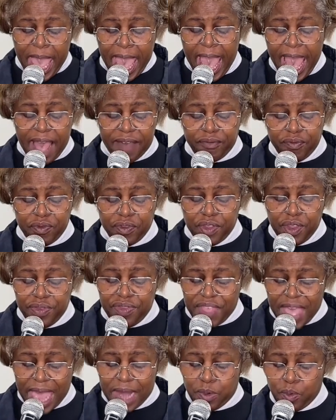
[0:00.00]
After
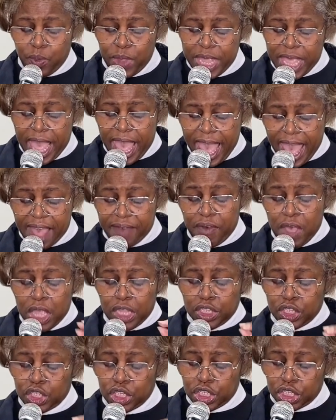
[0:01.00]
that, we have
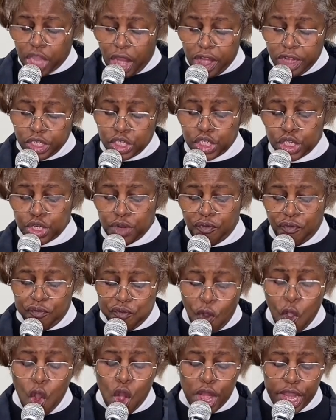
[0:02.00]
searched
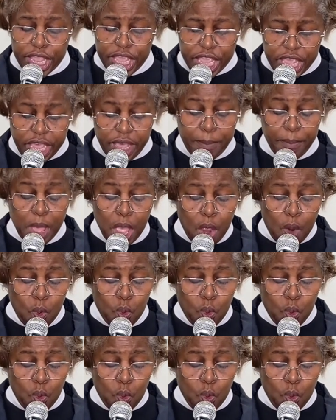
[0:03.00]
for him